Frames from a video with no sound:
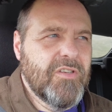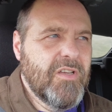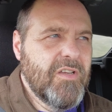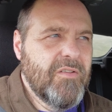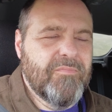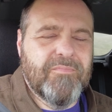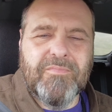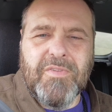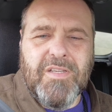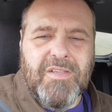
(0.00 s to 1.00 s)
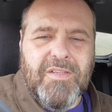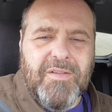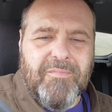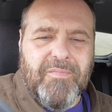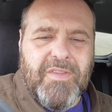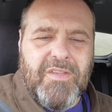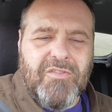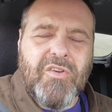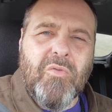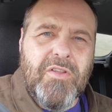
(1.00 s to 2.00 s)
It's
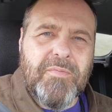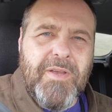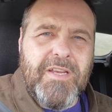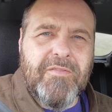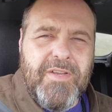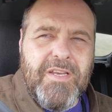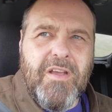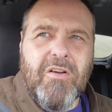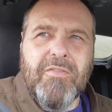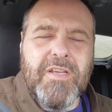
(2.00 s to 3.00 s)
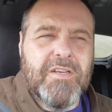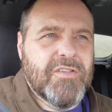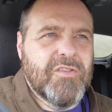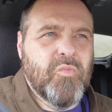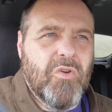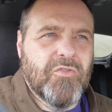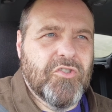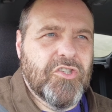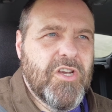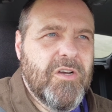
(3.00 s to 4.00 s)
not worth making a video of it because it's one
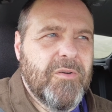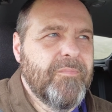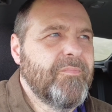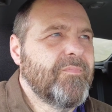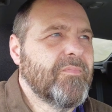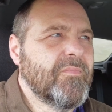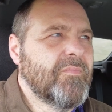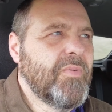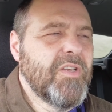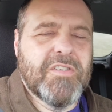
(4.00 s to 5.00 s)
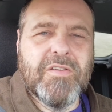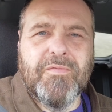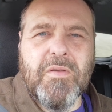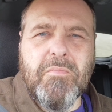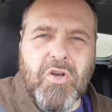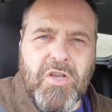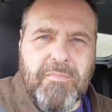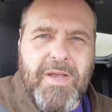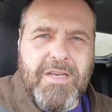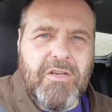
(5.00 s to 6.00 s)
shot, but it's of the Mucker
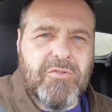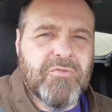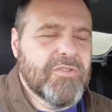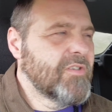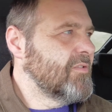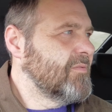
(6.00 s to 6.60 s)
Meadows.